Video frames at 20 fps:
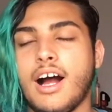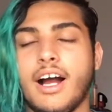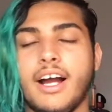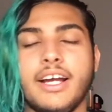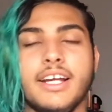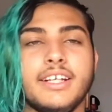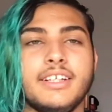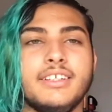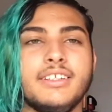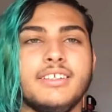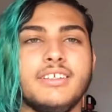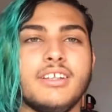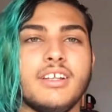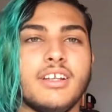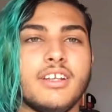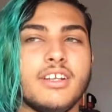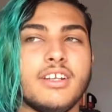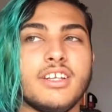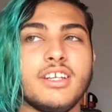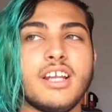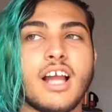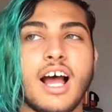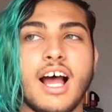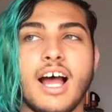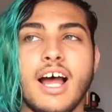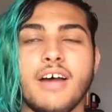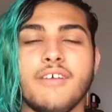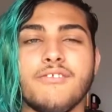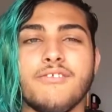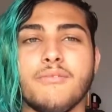I
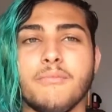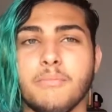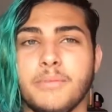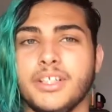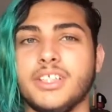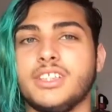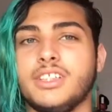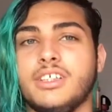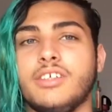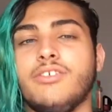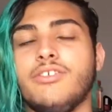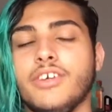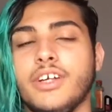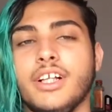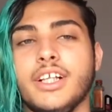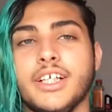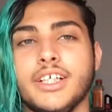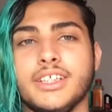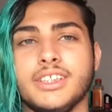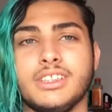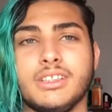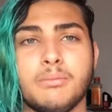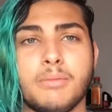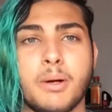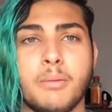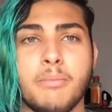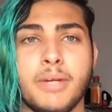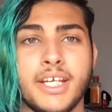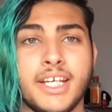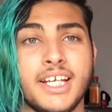had mixed feelings
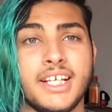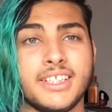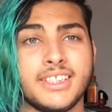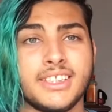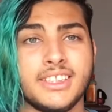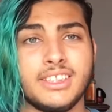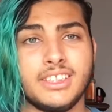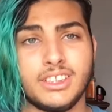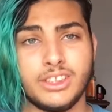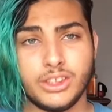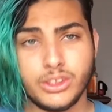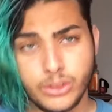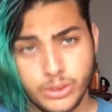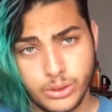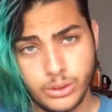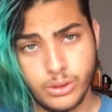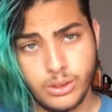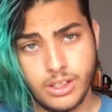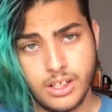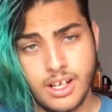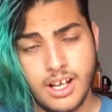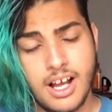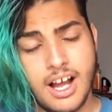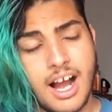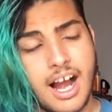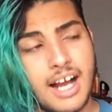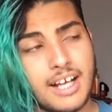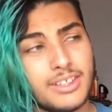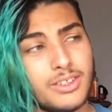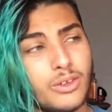about making a season two.
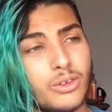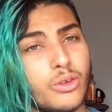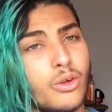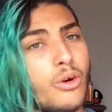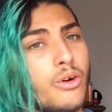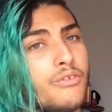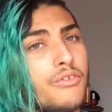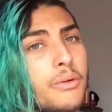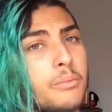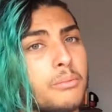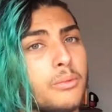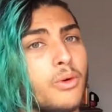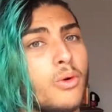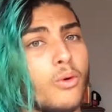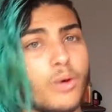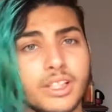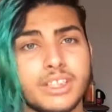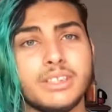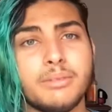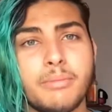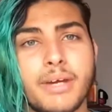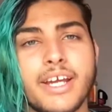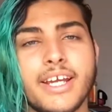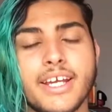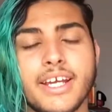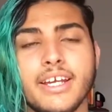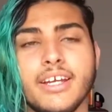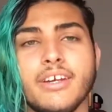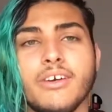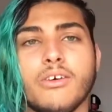I don't know if I'm going to
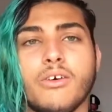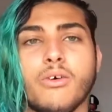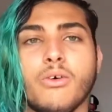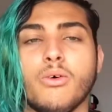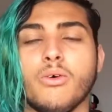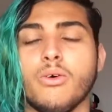make it.